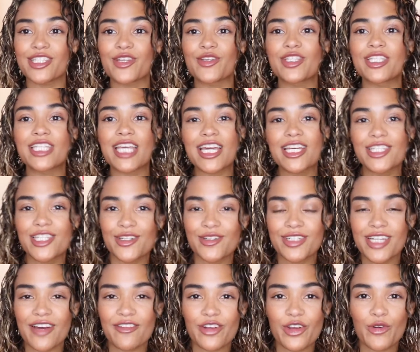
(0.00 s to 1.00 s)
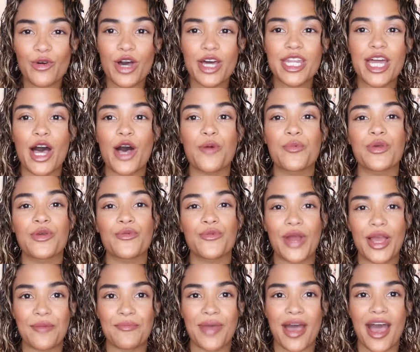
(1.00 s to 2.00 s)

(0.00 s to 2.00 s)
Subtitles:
So stay tuned everyone, I'll be right